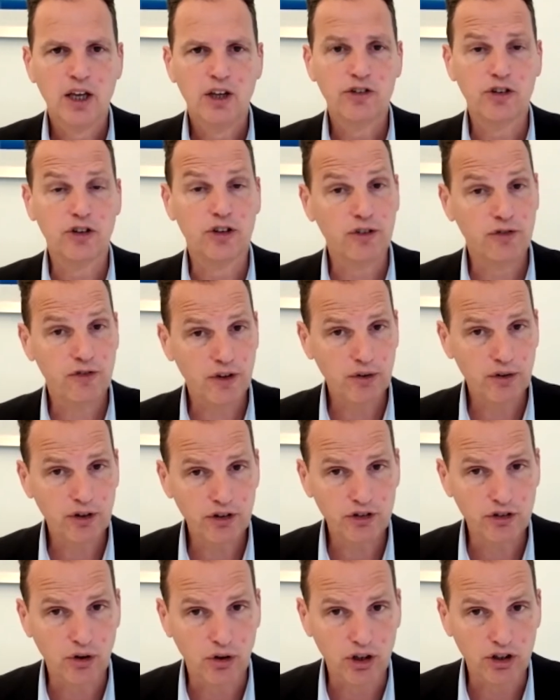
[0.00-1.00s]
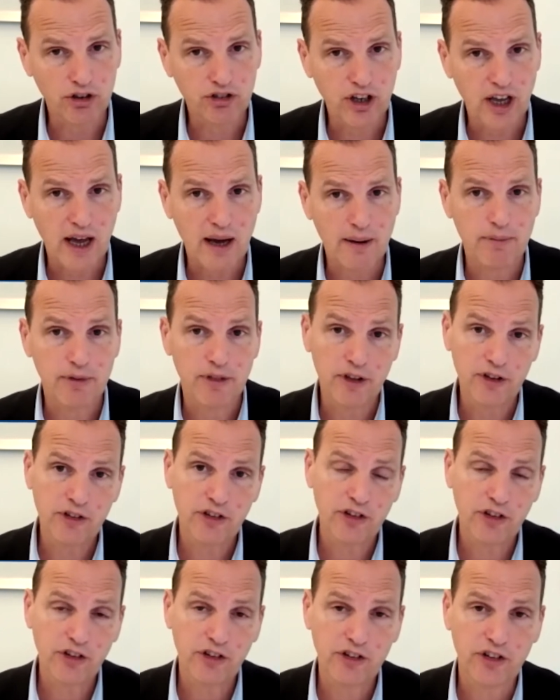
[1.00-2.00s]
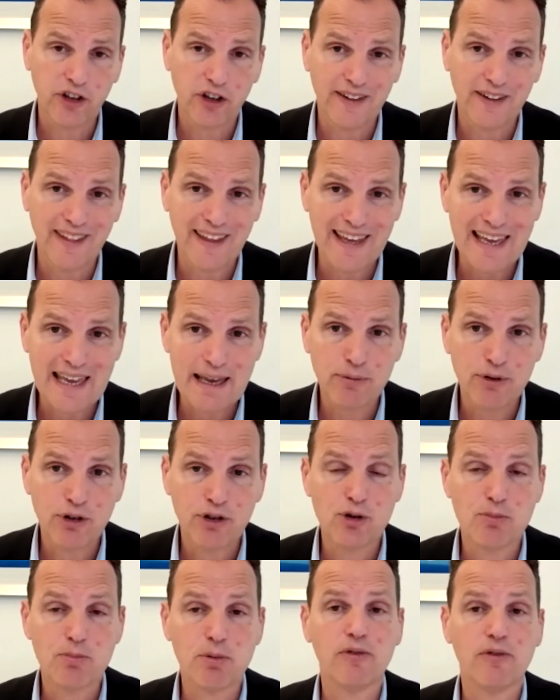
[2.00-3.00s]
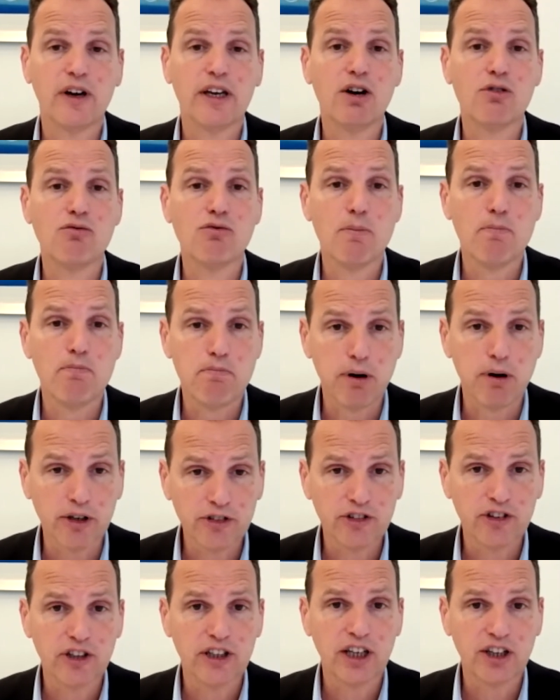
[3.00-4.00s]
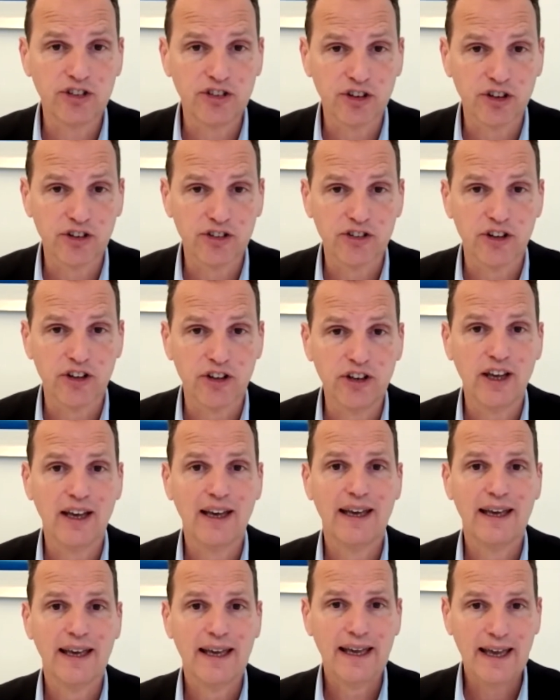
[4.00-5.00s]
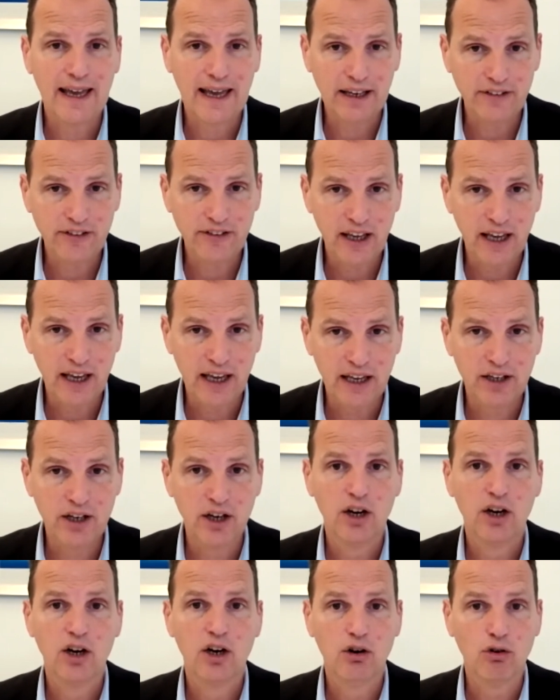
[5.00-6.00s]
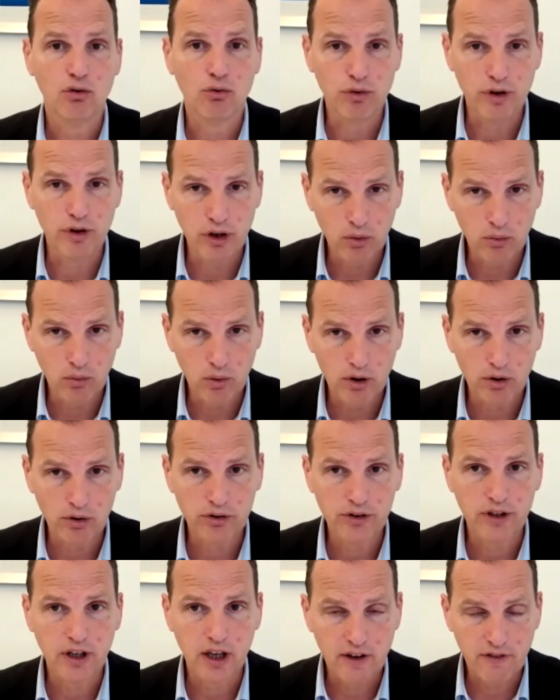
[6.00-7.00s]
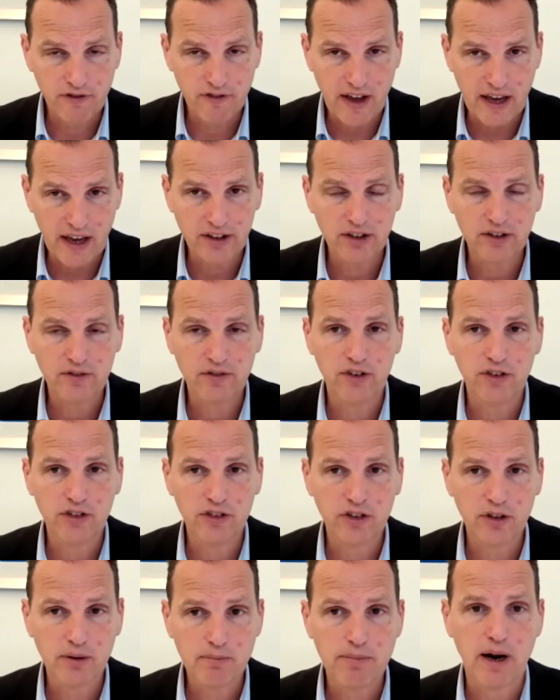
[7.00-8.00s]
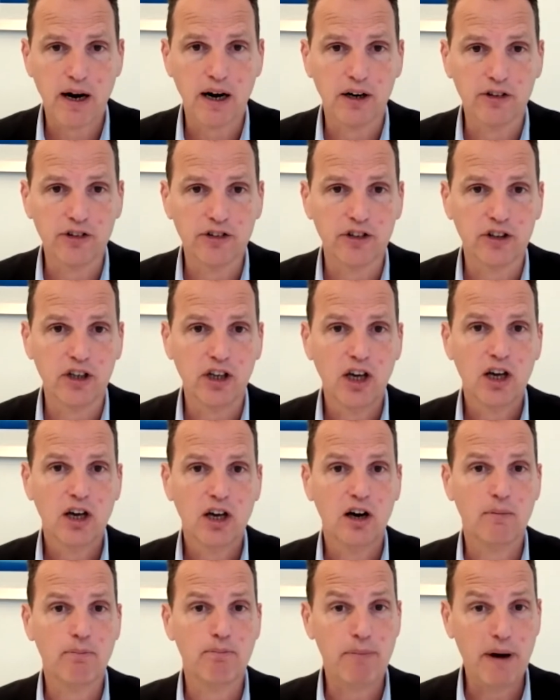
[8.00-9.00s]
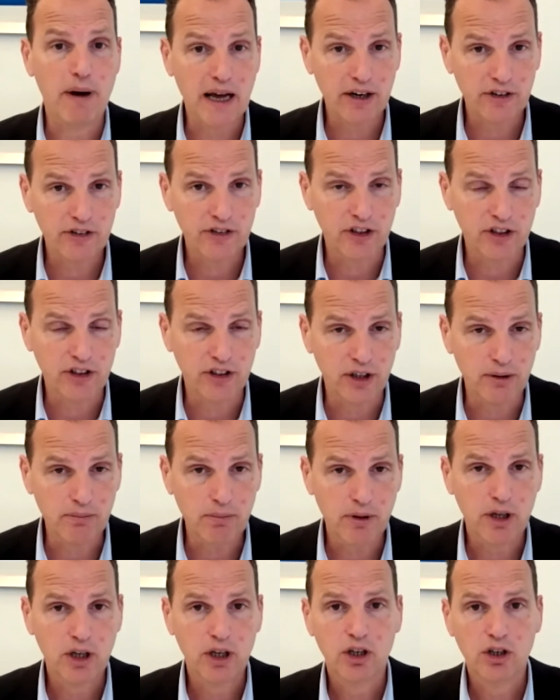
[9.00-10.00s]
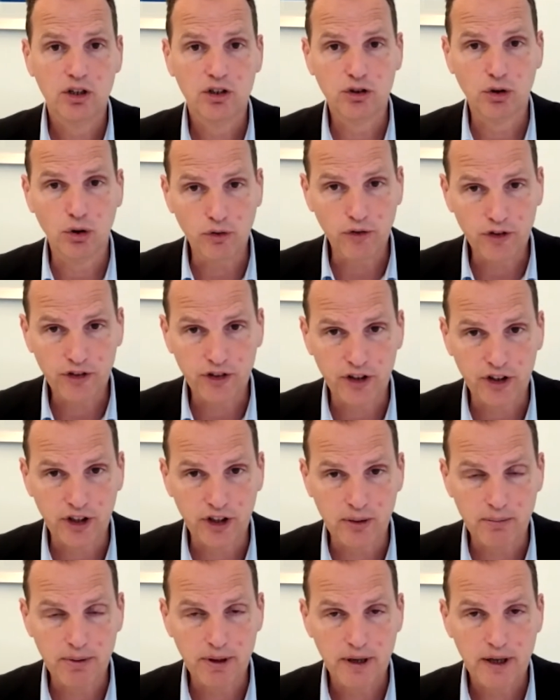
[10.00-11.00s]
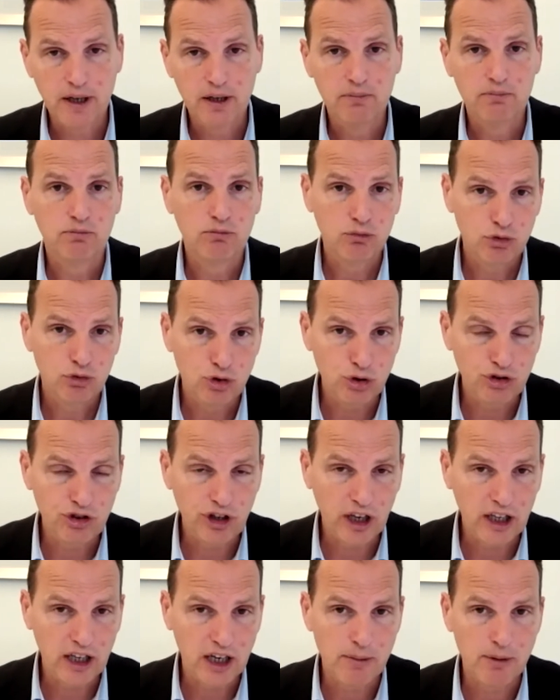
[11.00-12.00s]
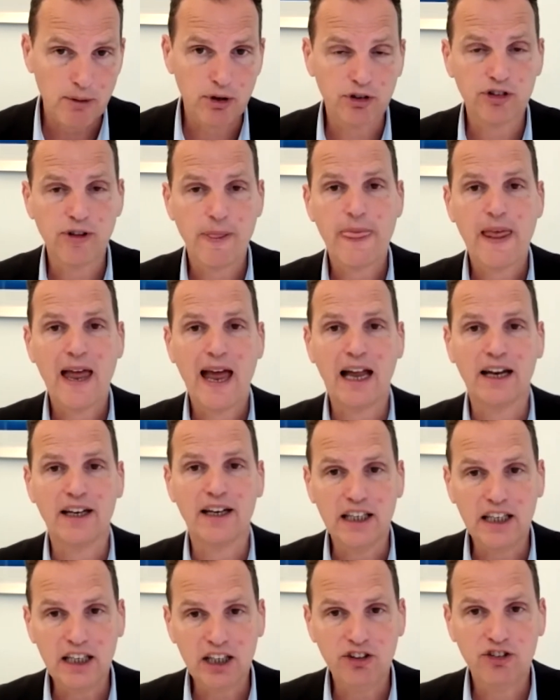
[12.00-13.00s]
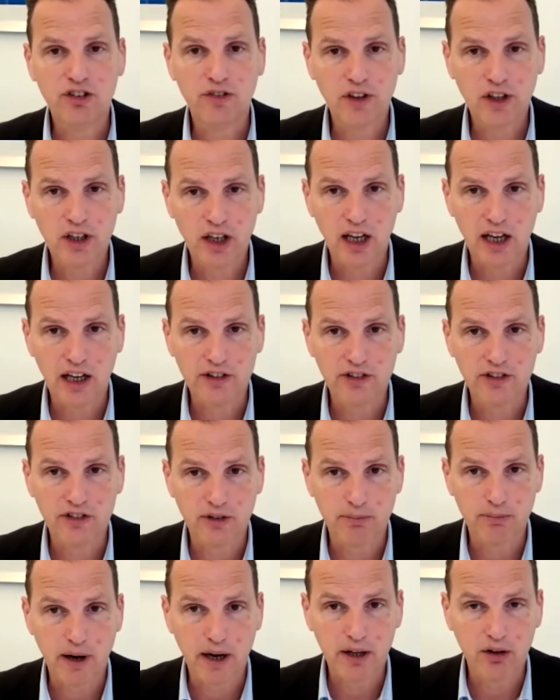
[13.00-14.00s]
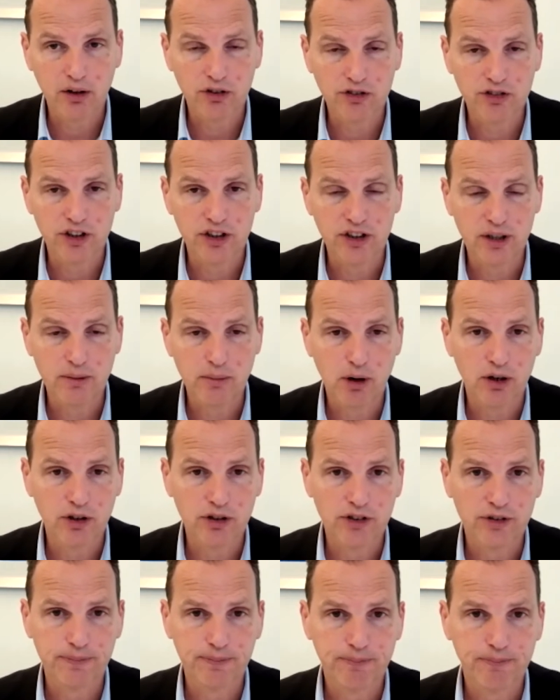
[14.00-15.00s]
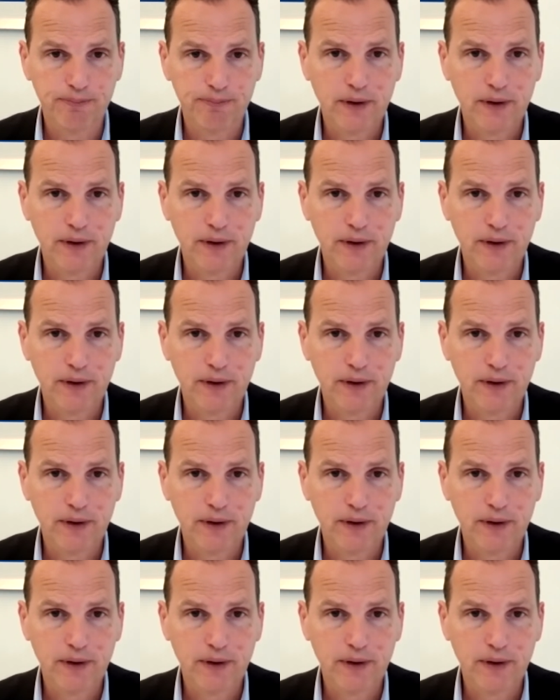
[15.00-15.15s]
So to fill this knowledge gap, this is a study that aimed to provide a robustly adjusted head-to-head real-world effectiveness comparison of baricitinib, tofacitinib, two JAK inhibitors, and each of the classes of biologic DMARDs.